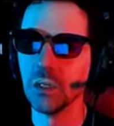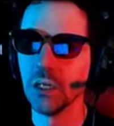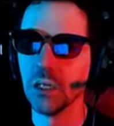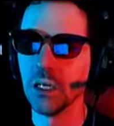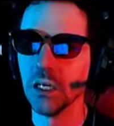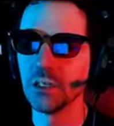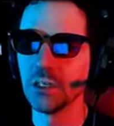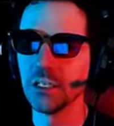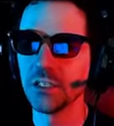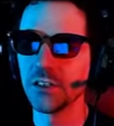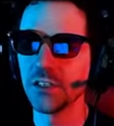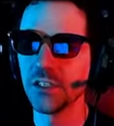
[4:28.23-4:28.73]

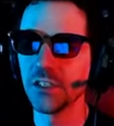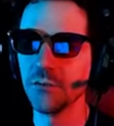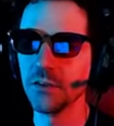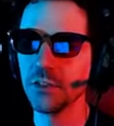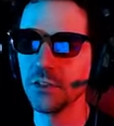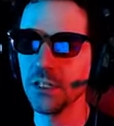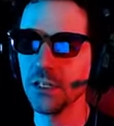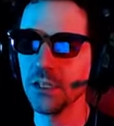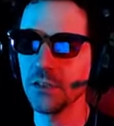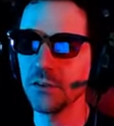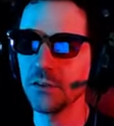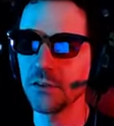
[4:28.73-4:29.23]
And let's see what it
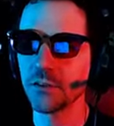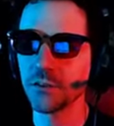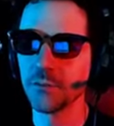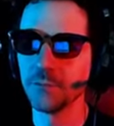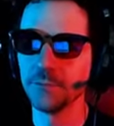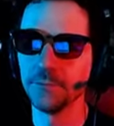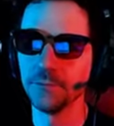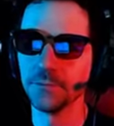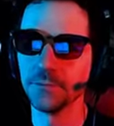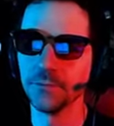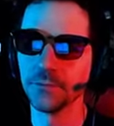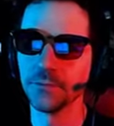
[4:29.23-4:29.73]
does.
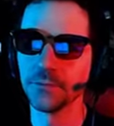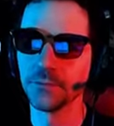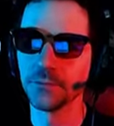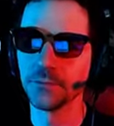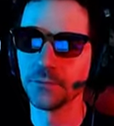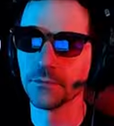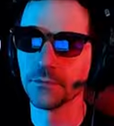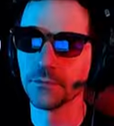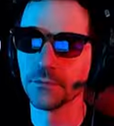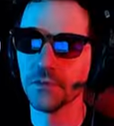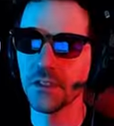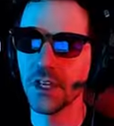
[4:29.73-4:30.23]

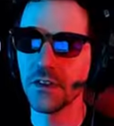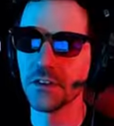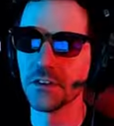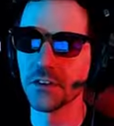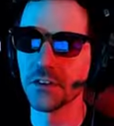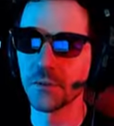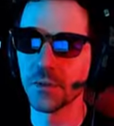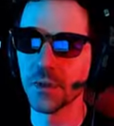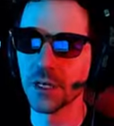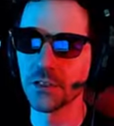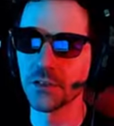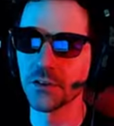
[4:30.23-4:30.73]
Nothing
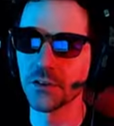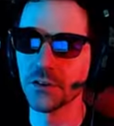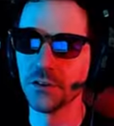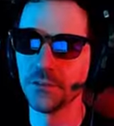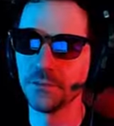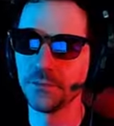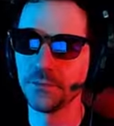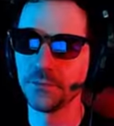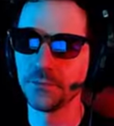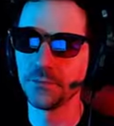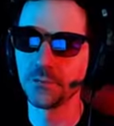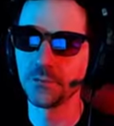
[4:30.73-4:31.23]
special.
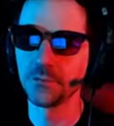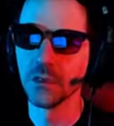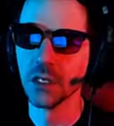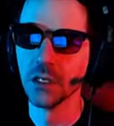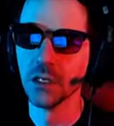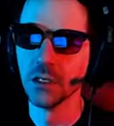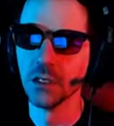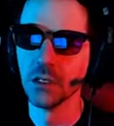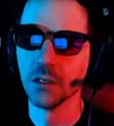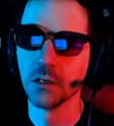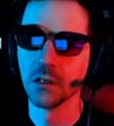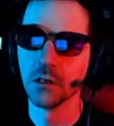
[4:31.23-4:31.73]

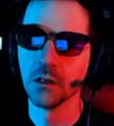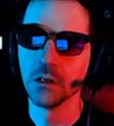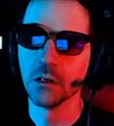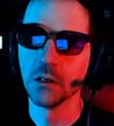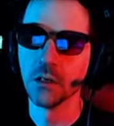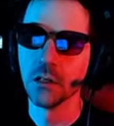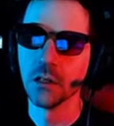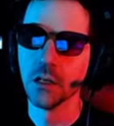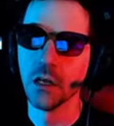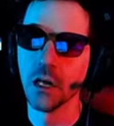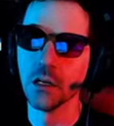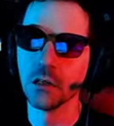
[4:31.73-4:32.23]

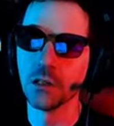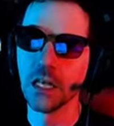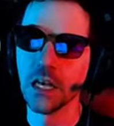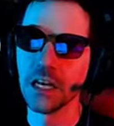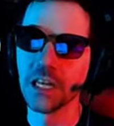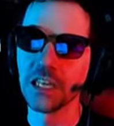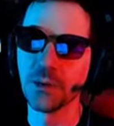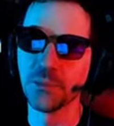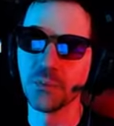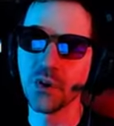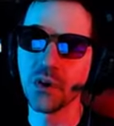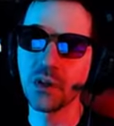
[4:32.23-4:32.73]

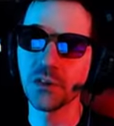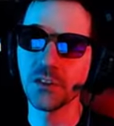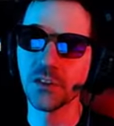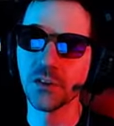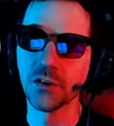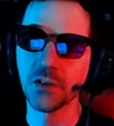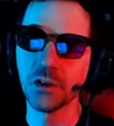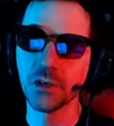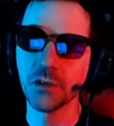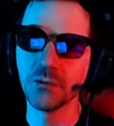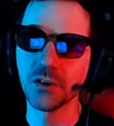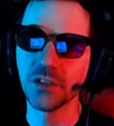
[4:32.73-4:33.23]
Unlike the
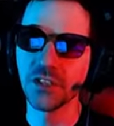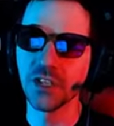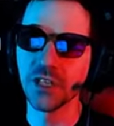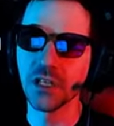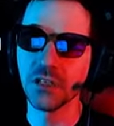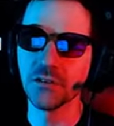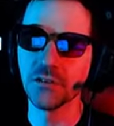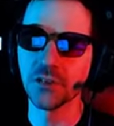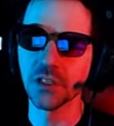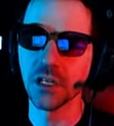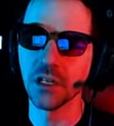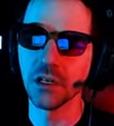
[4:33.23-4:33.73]
broadsword, which
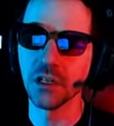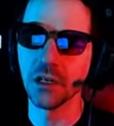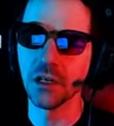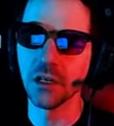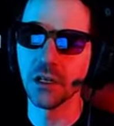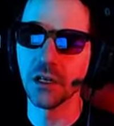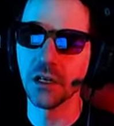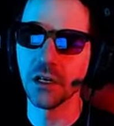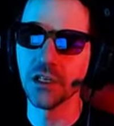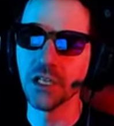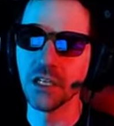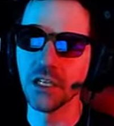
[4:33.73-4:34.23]
gives
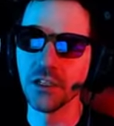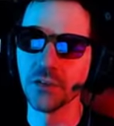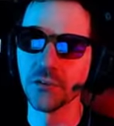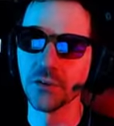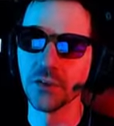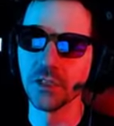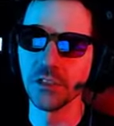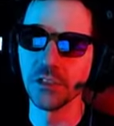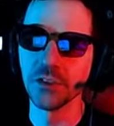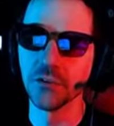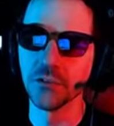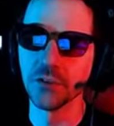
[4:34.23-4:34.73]
uh, an
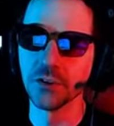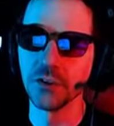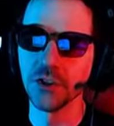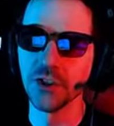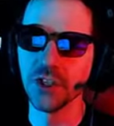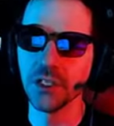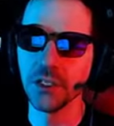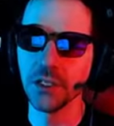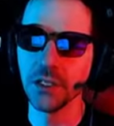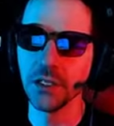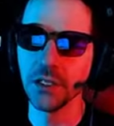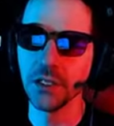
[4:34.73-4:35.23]
increase to
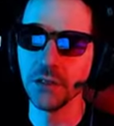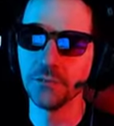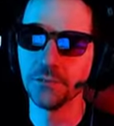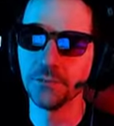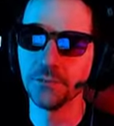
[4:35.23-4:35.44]
agility.